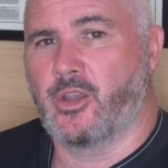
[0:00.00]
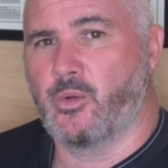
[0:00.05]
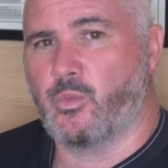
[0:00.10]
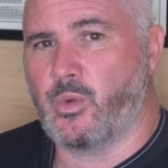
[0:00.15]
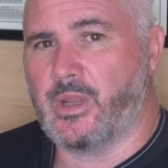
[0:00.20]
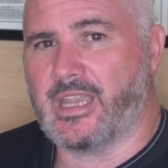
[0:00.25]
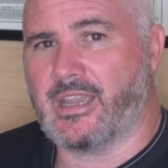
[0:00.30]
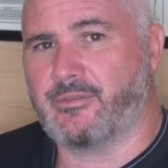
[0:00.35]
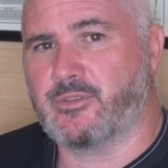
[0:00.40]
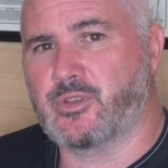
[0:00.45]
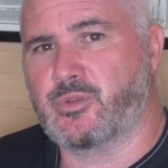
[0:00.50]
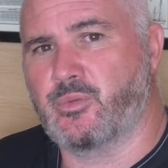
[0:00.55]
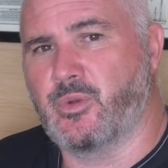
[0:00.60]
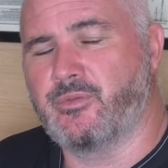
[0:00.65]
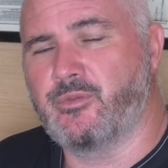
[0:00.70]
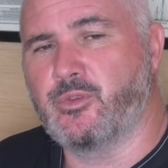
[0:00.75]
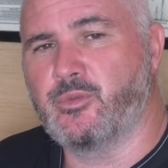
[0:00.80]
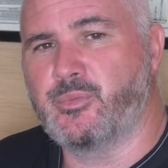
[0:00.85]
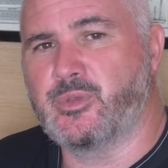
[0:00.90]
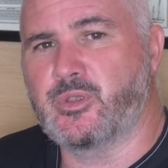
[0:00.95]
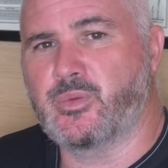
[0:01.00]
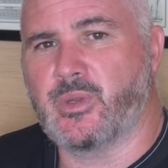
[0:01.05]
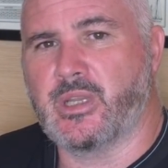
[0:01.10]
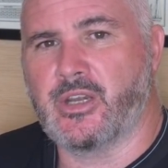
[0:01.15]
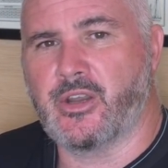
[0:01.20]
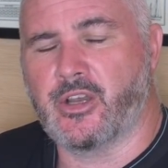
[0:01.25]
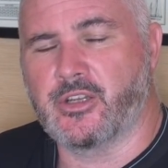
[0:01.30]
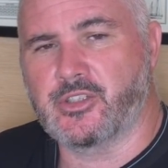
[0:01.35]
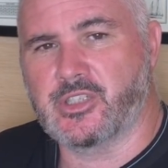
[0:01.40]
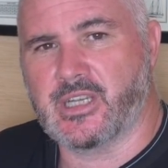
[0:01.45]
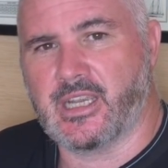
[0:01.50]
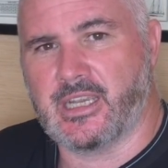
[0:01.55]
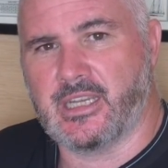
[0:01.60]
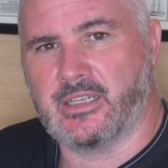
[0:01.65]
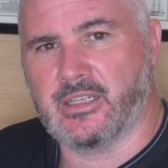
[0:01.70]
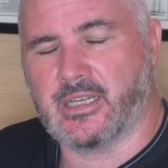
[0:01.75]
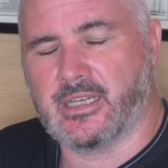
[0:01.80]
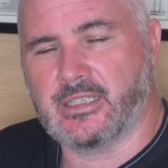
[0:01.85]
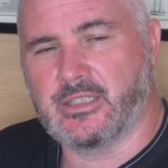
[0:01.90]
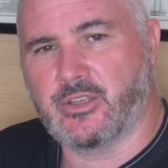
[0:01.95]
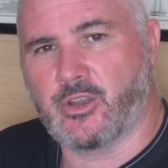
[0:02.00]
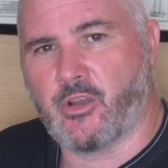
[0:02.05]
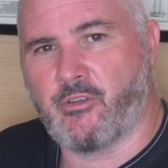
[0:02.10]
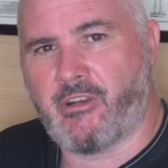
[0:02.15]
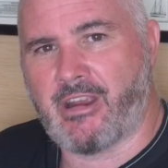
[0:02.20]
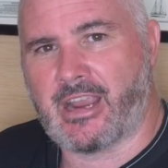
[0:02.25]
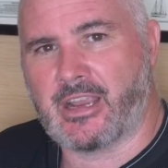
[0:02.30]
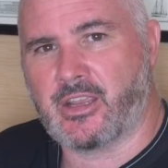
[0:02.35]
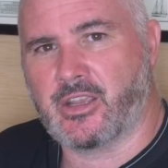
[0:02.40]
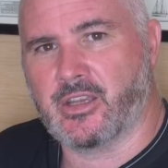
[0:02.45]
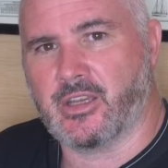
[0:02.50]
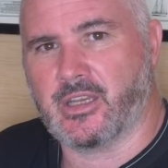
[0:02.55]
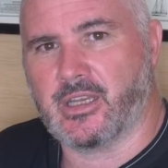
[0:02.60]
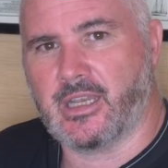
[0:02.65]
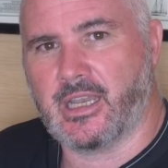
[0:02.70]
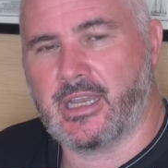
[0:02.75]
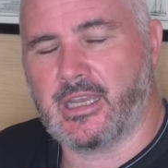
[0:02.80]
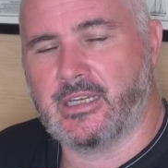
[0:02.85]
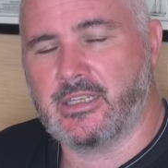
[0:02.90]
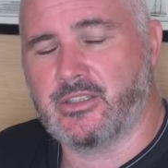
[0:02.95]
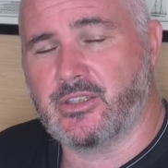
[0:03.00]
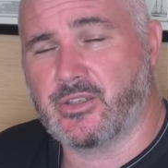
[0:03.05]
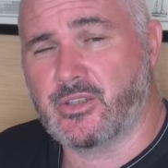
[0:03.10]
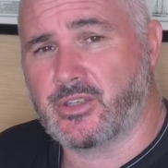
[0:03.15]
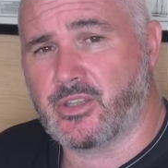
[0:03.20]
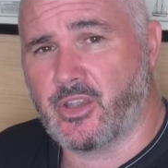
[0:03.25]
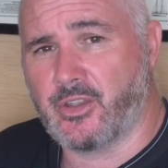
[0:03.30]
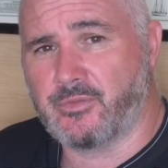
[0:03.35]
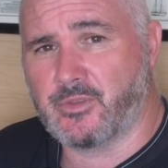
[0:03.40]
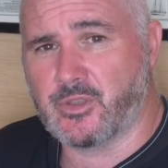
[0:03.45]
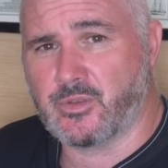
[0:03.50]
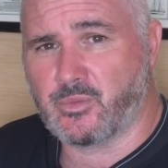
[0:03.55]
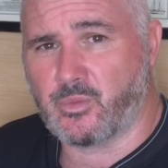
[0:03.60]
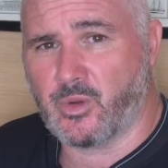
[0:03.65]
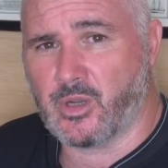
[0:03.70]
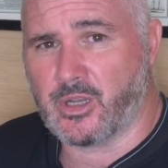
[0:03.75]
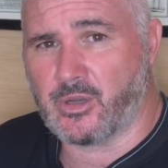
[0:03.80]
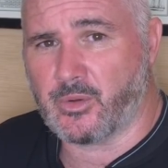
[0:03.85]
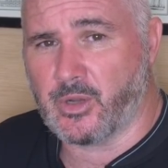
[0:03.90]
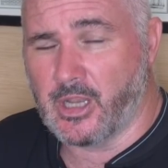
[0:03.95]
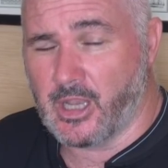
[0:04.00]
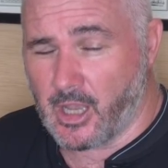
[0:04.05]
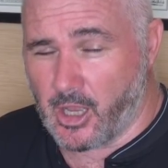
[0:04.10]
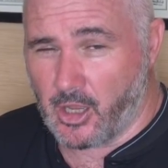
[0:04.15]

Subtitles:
We have a swivel between our chain and our anchor, and it has served us well.